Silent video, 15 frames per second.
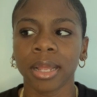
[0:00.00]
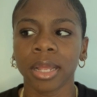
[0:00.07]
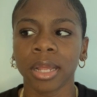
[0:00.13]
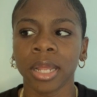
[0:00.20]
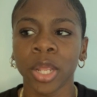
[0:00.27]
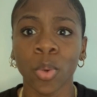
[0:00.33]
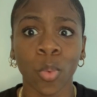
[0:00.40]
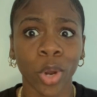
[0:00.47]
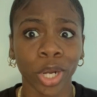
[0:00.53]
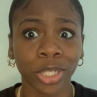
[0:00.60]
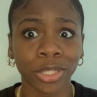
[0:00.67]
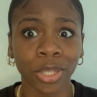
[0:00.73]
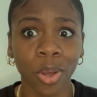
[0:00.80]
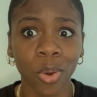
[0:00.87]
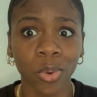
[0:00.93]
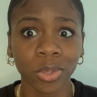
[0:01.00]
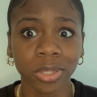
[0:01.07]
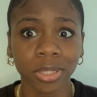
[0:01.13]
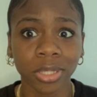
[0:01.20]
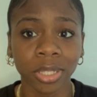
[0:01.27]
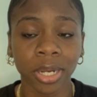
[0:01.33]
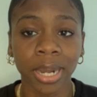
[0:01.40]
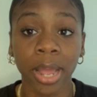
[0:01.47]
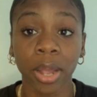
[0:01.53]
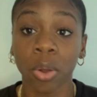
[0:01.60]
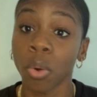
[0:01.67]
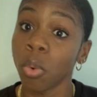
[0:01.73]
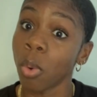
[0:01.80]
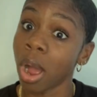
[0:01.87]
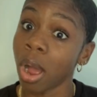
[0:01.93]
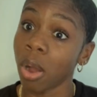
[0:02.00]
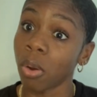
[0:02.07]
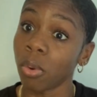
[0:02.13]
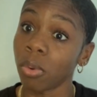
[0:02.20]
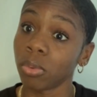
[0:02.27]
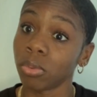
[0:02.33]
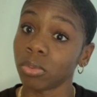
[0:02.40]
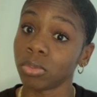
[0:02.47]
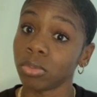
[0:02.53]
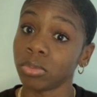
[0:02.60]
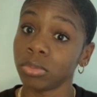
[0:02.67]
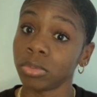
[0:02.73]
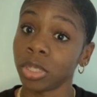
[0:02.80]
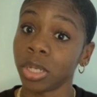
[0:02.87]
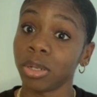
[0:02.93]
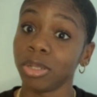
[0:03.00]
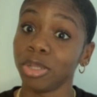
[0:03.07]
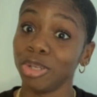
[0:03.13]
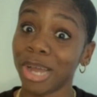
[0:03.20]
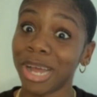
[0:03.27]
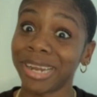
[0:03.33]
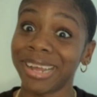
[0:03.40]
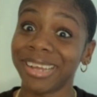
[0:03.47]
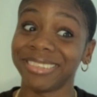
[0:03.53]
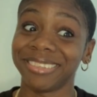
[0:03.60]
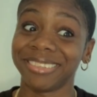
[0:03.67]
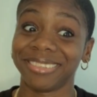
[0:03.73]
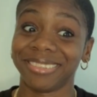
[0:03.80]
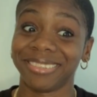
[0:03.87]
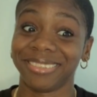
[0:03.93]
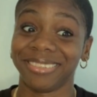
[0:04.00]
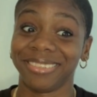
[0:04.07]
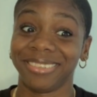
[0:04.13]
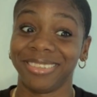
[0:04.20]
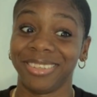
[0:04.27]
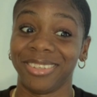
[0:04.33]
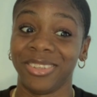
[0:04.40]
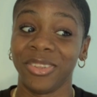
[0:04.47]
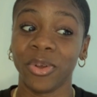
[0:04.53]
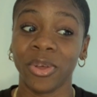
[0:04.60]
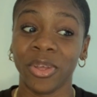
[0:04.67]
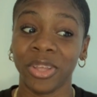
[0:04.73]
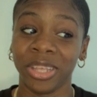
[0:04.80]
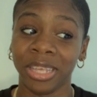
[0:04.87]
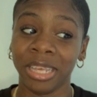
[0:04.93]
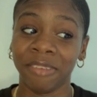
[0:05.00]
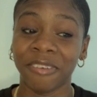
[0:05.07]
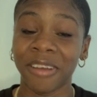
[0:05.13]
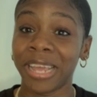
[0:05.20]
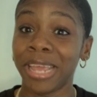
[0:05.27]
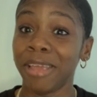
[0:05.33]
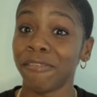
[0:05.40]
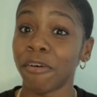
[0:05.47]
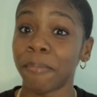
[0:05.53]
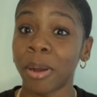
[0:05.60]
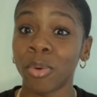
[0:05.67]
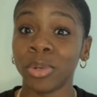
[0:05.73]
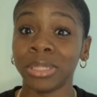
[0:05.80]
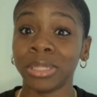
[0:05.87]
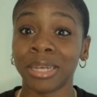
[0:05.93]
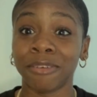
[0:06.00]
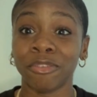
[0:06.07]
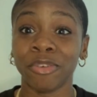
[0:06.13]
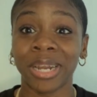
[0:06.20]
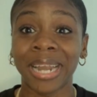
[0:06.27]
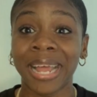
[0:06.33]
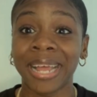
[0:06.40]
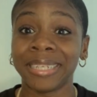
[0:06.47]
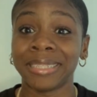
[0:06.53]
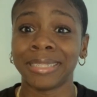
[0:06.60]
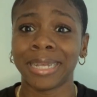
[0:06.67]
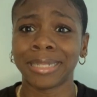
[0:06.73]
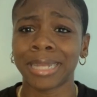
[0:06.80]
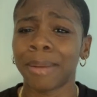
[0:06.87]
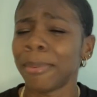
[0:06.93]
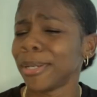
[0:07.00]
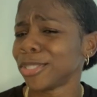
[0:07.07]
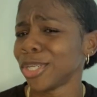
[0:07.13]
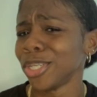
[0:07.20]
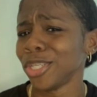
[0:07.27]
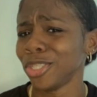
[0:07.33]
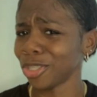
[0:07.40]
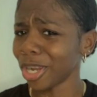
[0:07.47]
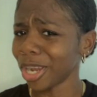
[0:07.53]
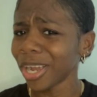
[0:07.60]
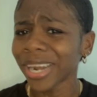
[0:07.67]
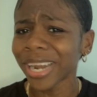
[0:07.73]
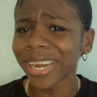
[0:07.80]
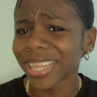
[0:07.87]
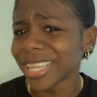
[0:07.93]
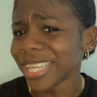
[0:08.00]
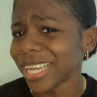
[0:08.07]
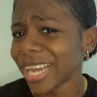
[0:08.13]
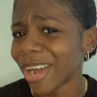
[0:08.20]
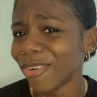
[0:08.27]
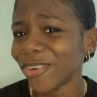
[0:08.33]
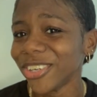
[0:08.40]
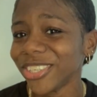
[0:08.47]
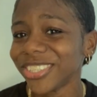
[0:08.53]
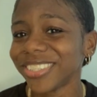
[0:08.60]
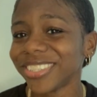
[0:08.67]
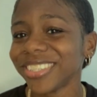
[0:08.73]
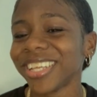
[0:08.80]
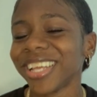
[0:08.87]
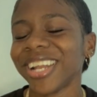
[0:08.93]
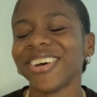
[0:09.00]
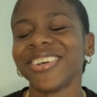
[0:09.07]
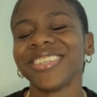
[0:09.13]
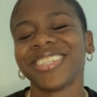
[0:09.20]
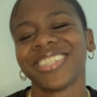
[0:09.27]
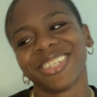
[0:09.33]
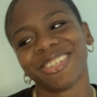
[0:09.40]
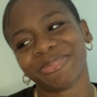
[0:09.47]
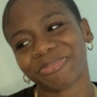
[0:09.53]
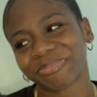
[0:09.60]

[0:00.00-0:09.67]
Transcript: it works out, you're like, oh wow, you know, look at that. Look, if I gave up, I wouldn't have realized that I'm actually stronger than I think I was, you know? So.